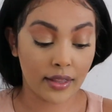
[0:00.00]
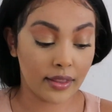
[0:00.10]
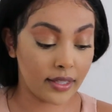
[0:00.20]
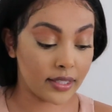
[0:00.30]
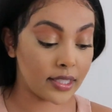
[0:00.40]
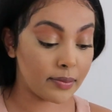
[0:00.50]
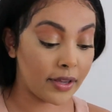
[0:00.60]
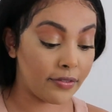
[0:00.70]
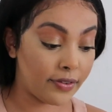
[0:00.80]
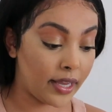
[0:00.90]
This is
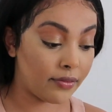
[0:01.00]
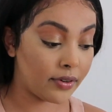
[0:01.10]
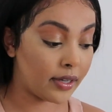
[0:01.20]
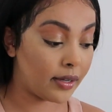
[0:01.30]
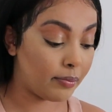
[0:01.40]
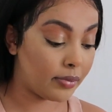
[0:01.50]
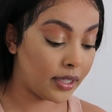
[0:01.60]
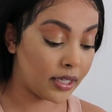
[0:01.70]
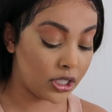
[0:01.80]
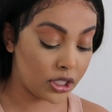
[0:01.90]
my favorite
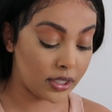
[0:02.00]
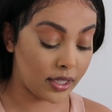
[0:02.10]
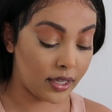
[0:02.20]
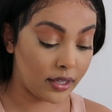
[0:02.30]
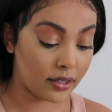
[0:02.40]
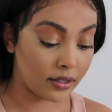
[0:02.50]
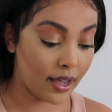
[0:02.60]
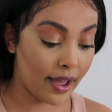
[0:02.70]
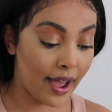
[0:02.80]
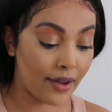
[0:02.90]
blush. Like,
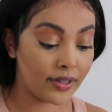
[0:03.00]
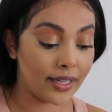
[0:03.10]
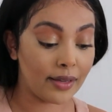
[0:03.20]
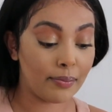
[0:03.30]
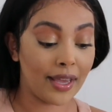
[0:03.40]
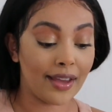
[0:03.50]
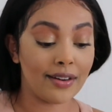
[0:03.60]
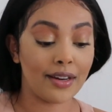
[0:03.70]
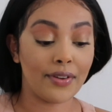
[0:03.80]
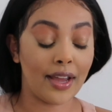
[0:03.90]
I haven't hit tan.
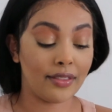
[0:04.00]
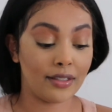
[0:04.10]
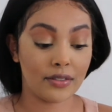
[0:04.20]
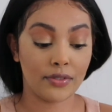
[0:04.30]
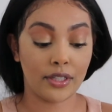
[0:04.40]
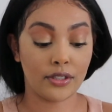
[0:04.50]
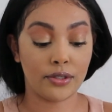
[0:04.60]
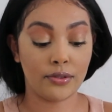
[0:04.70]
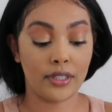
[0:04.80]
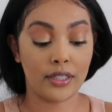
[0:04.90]
I had this for like
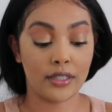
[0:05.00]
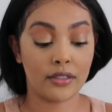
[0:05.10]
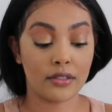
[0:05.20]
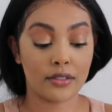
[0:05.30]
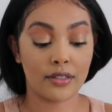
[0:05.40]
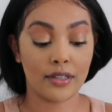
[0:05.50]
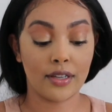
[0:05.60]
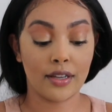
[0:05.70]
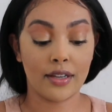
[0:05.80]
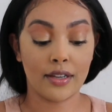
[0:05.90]
2 years.
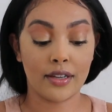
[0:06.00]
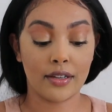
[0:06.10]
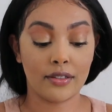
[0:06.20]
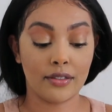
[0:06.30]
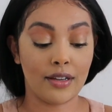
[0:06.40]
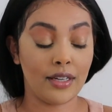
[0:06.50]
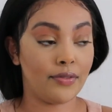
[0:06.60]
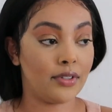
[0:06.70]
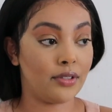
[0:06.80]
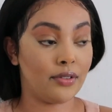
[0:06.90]
Not
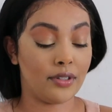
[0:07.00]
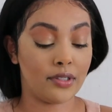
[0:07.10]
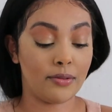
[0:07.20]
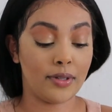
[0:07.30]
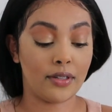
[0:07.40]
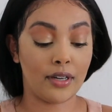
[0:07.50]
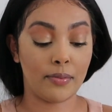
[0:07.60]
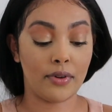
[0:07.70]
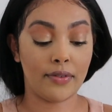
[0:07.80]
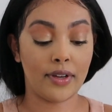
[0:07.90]
even 2 years, what am I talking
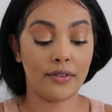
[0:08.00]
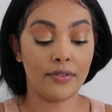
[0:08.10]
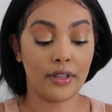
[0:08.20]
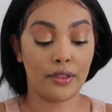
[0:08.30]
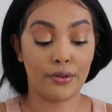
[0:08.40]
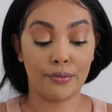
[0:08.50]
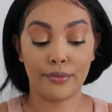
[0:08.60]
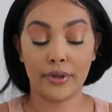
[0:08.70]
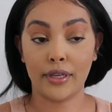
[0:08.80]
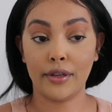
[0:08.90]
about? I've had it for like
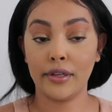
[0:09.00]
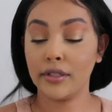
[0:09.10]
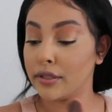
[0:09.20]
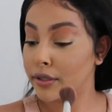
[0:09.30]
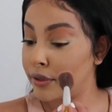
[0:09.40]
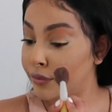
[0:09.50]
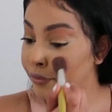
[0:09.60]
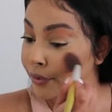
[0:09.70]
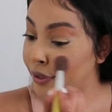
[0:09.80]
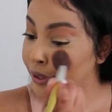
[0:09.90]
3 to
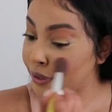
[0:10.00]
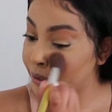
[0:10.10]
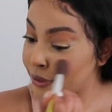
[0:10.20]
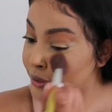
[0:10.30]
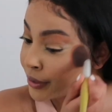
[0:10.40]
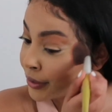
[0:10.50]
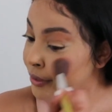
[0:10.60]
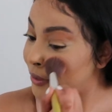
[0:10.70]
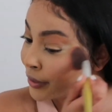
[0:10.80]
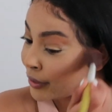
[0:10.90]
4 years.
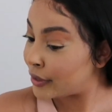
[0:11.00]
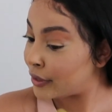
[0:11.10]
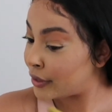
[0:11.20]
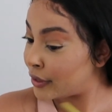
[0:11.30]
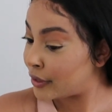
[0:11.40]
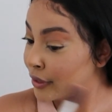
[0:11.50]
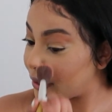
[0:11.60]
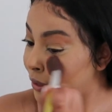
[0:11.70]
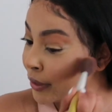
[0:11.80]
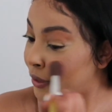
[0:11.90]

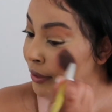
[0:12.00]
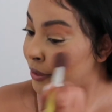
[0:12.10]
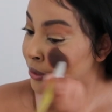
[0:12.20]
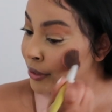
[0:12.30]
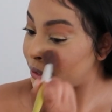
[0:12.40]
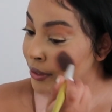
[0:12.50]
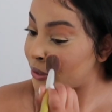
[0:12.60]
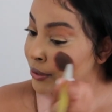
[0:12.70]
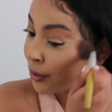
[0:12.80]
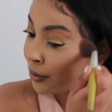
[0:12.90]
Like, it's
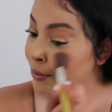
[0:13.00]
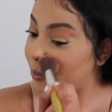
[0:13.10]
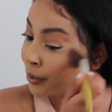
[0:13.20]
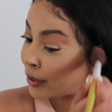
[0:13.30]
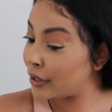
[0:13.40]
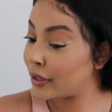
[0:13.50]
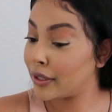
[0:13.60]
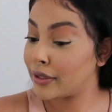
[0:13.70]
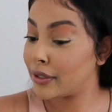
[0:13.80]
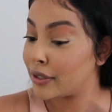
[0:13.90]
just so pretty.
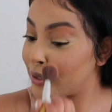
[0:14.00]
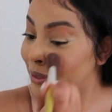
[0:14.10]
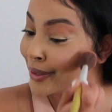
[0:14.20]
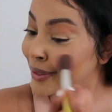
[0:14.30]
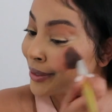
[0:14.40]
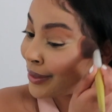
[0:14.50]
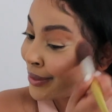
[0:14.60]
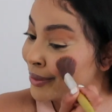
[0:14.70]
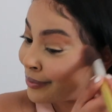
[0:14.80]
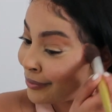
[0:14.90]
Like, do you guys see this?